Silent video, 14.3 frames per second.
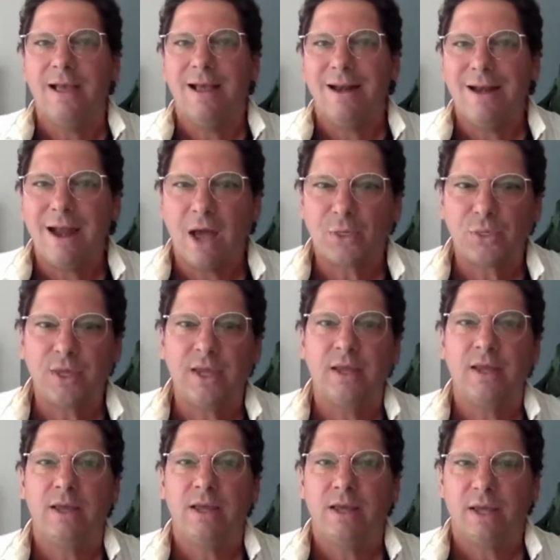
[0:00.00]

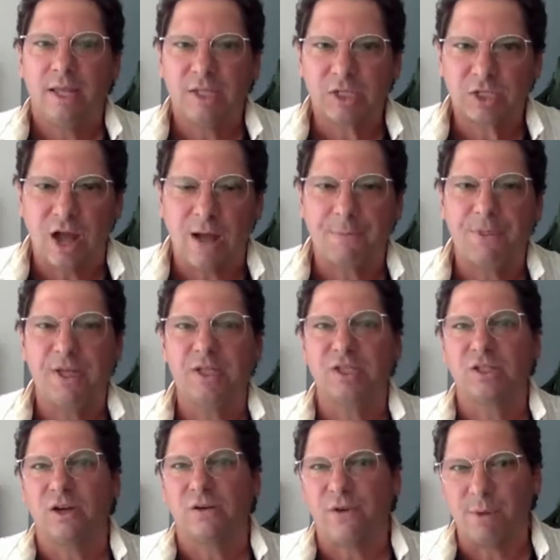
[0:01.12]
Nothing can stop
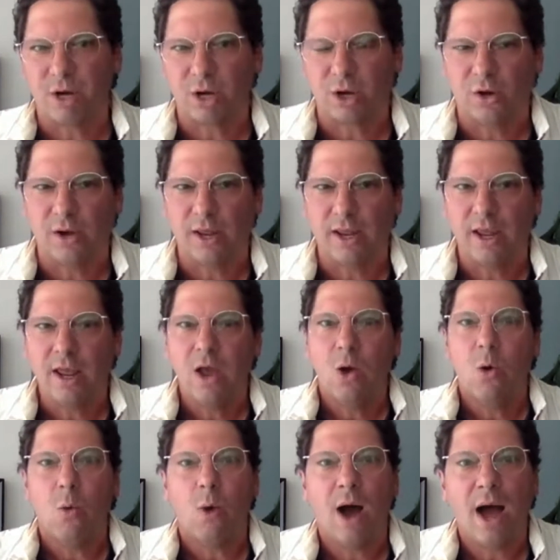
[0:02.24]
this from occurring.
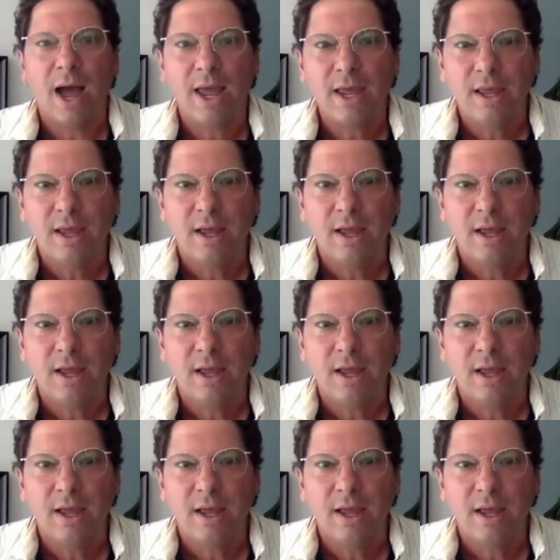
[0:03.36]
Why?